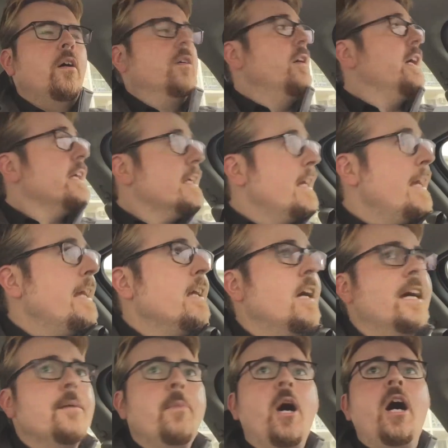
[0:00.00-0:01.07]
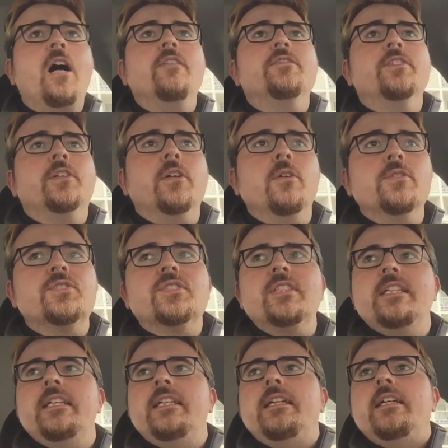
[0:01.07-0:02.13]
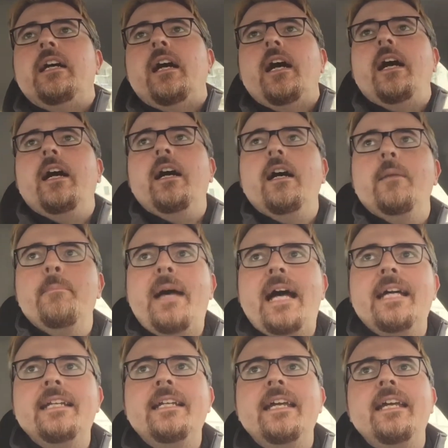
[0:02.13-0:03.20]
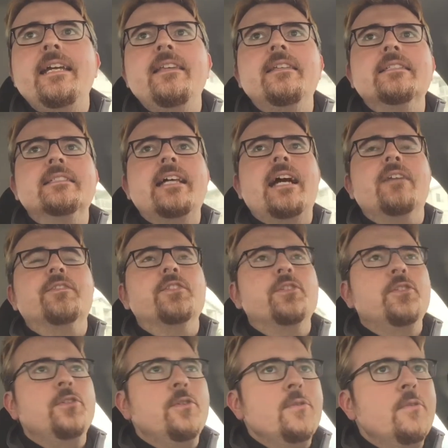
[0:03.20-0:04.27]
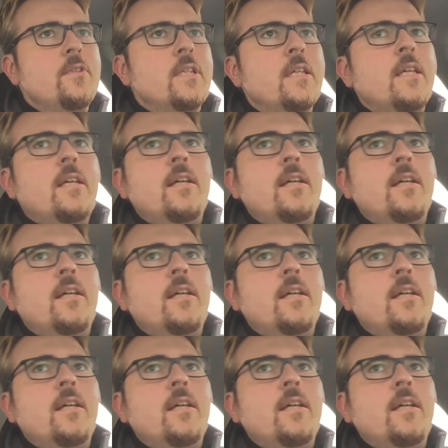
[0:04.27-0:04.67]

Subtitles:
All right, gang, I am off to go see Matinee this afternoon.